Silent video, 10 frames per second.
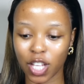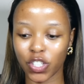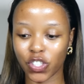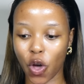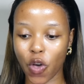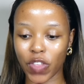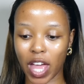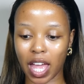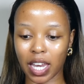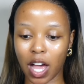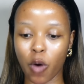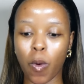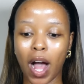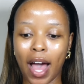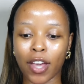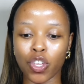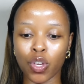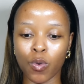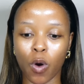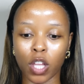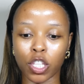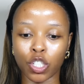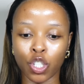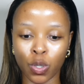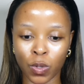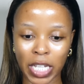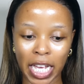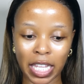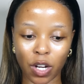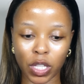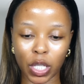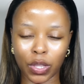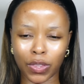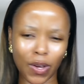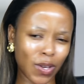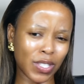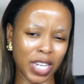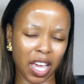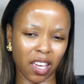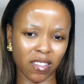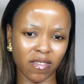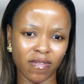So then, well, I knew on the Tuesday that on the Thursday,